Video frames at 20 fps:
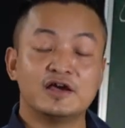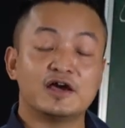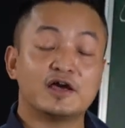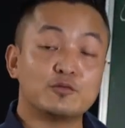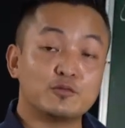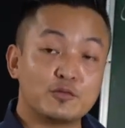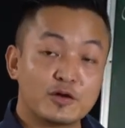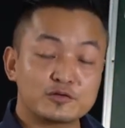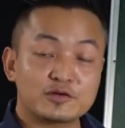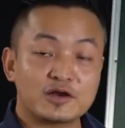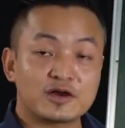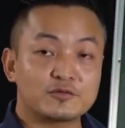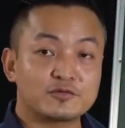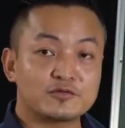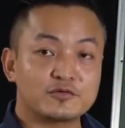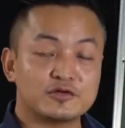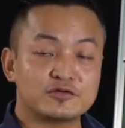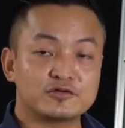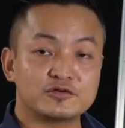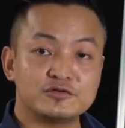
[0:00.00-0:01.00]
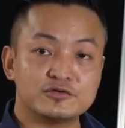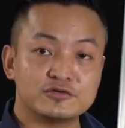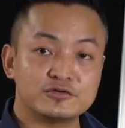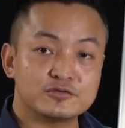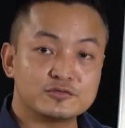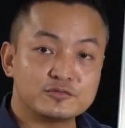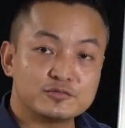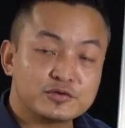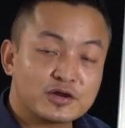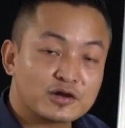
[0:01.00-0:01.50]
And what are we going to do?
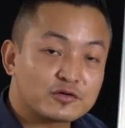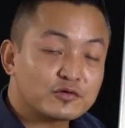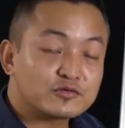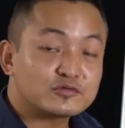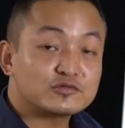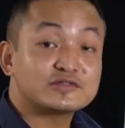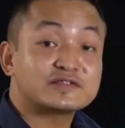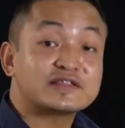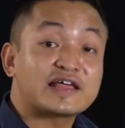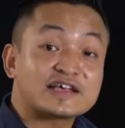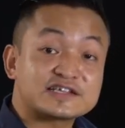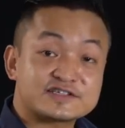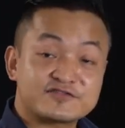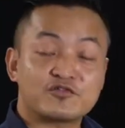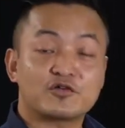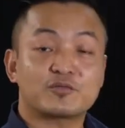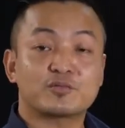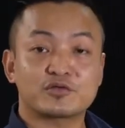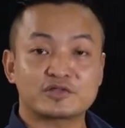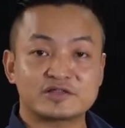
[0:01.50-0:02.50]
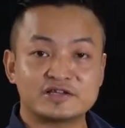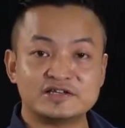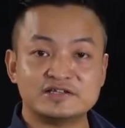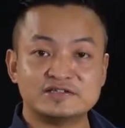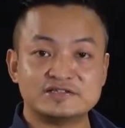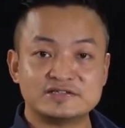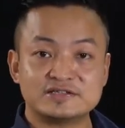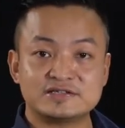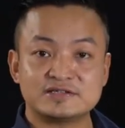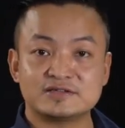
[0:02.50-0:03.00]
We are going to test for
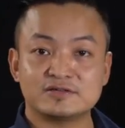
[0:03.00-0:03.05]
protein.